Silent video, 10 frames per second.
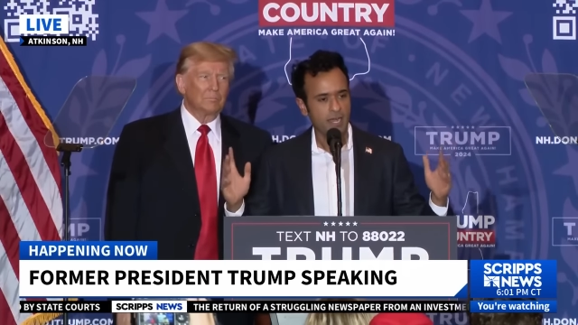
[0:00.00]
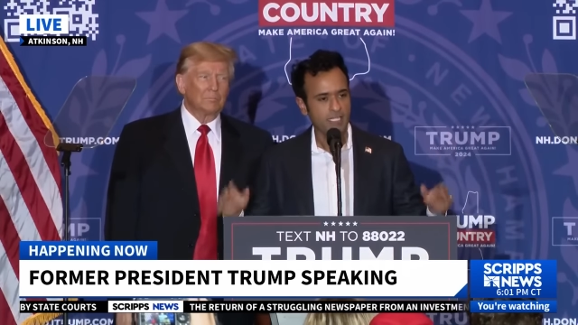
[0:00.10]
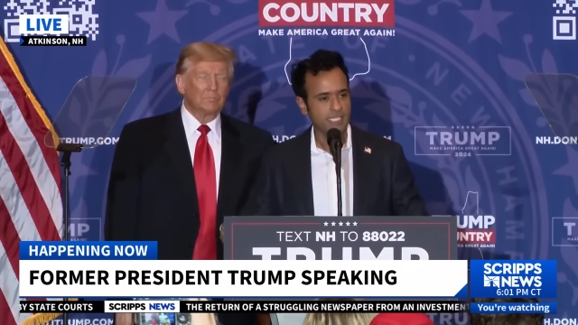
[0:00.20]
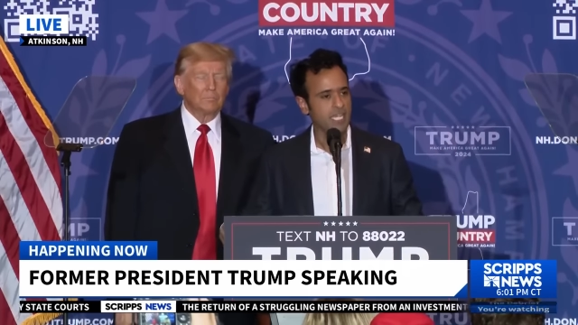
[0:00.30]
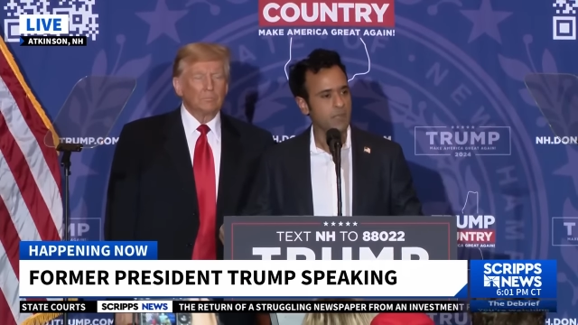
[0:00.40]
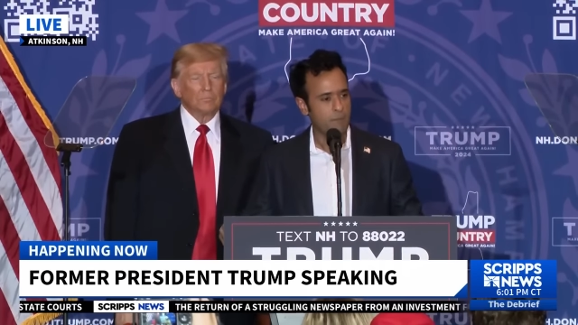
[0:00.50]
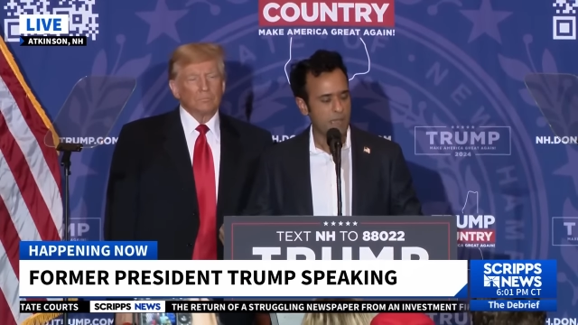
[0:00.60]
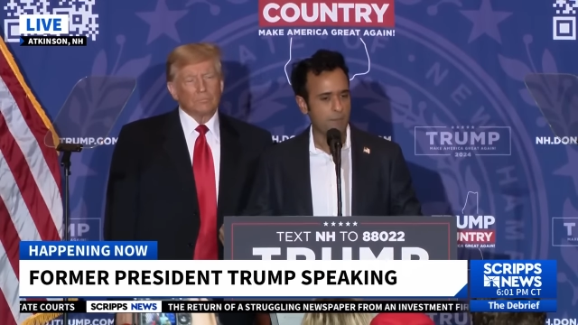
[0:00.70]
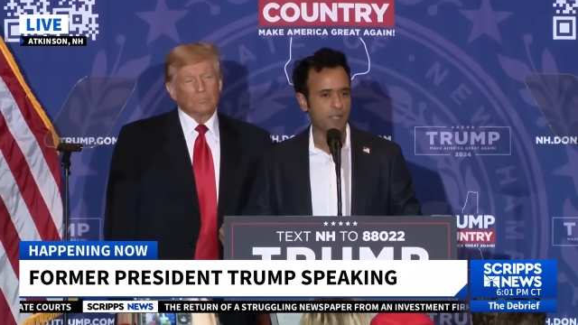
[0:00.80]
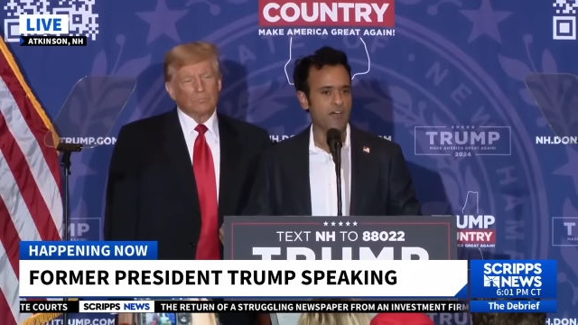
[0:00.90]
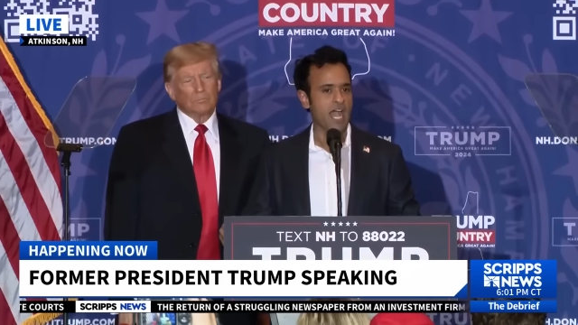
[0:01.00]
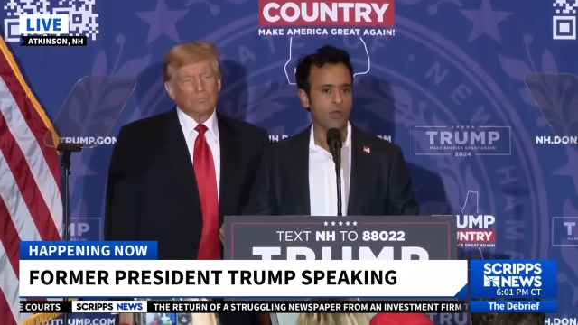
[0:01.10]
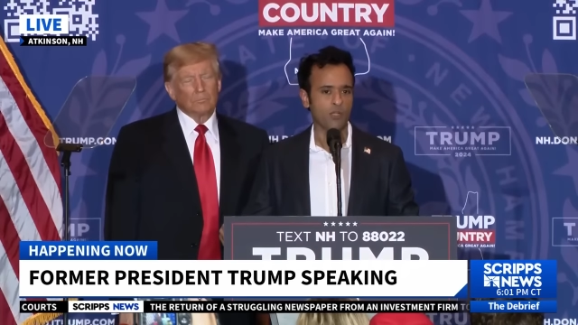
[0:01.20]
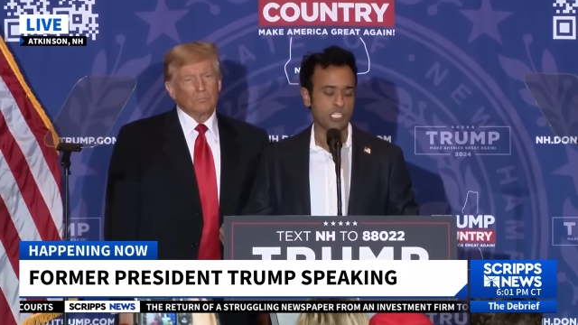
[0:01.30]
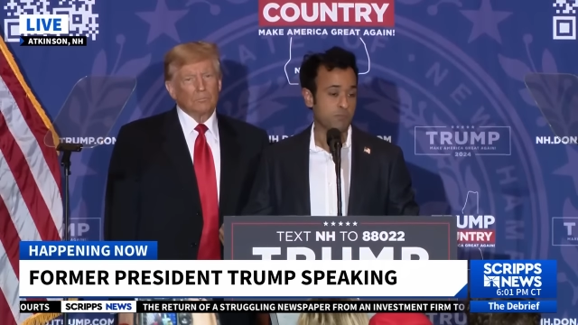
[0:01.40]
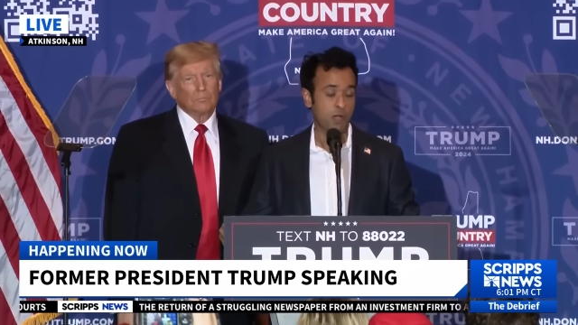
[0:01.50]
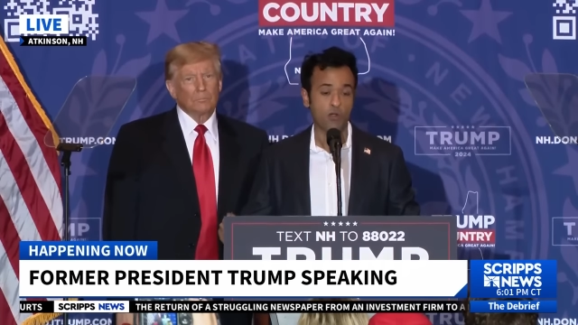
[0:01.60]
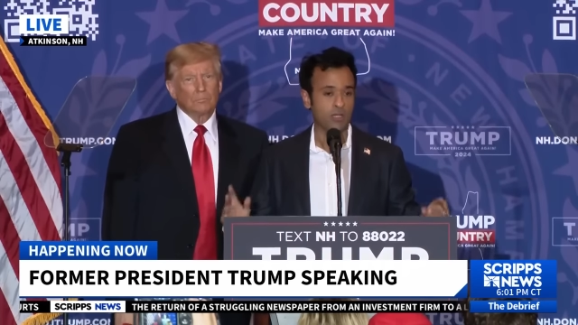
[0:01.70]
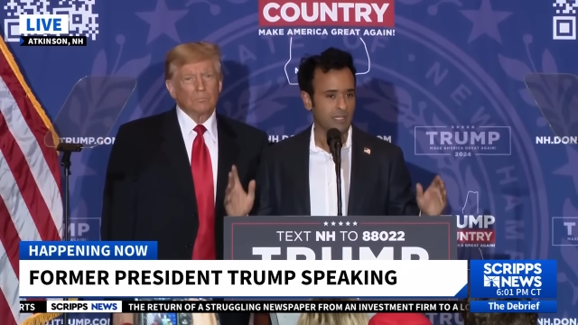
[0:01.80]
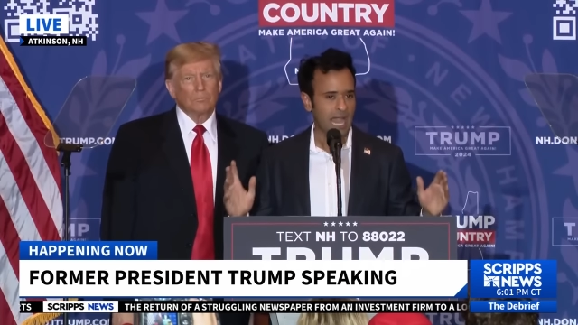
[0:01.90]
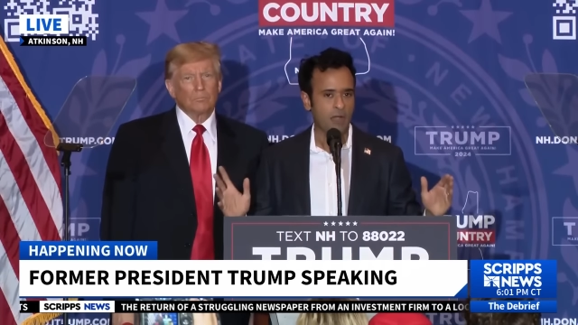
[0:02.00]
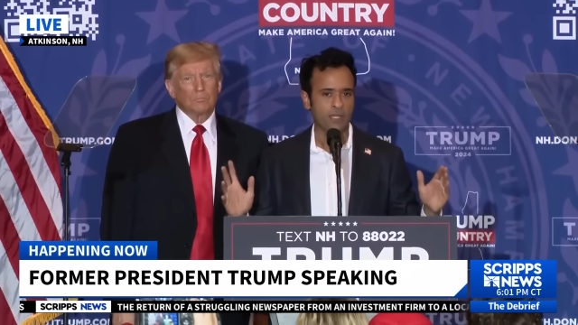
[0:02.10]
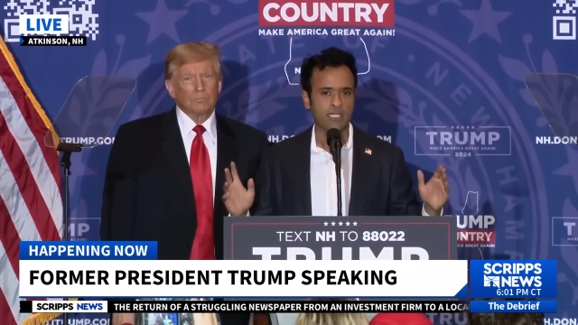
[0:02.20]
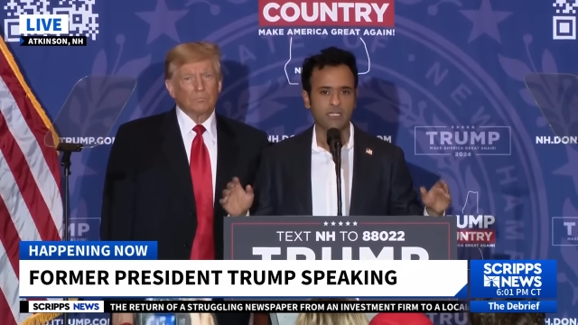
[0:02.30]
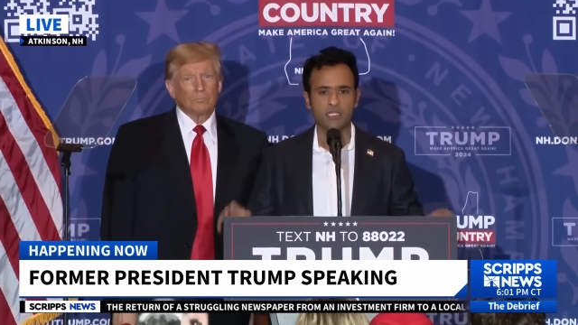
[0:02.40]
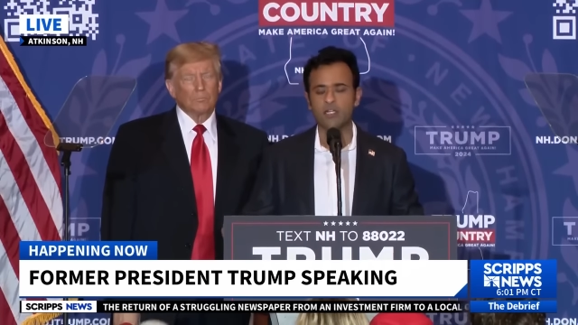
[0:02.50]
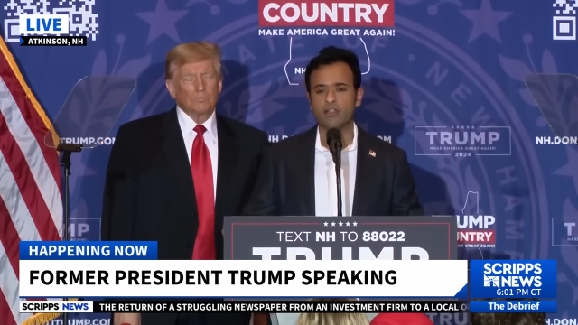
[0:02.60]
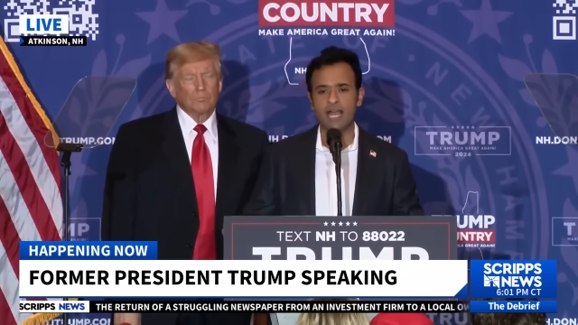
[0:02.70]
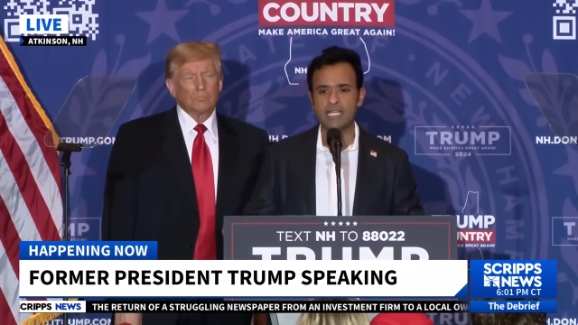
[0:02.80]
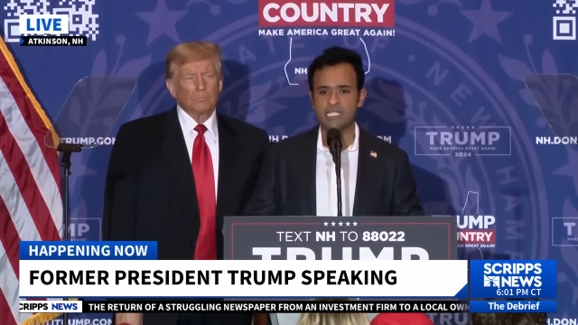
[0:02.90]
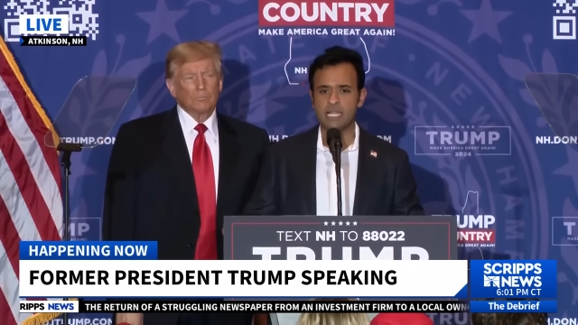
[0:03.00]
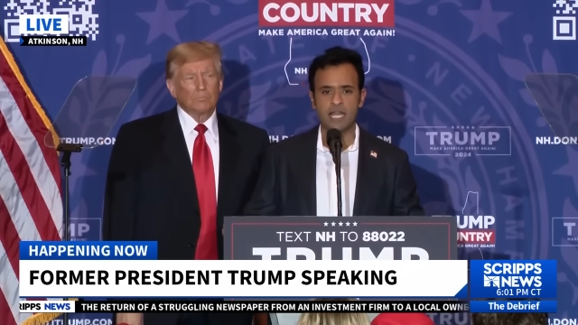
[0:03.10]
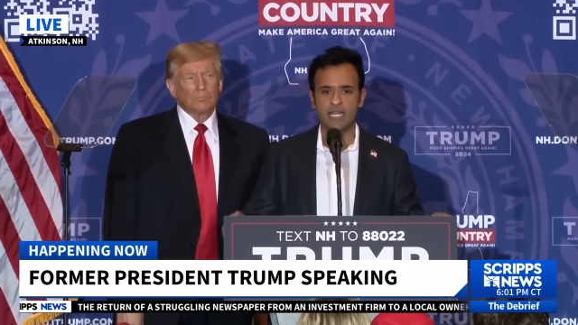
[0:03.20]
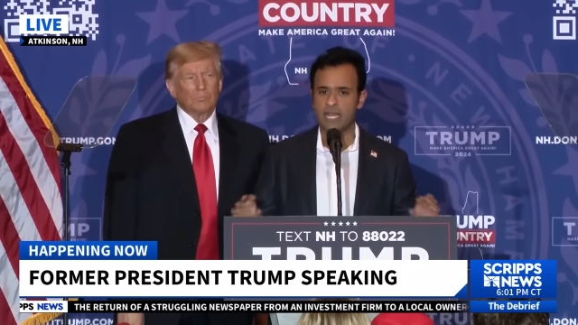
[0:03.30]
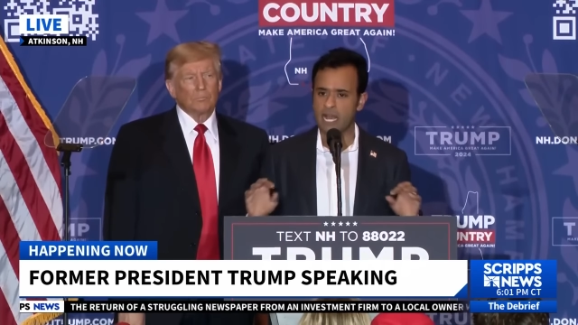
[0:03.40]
Speaker 1: I'll tell you, the people of Iowa spoke loud and clear last night,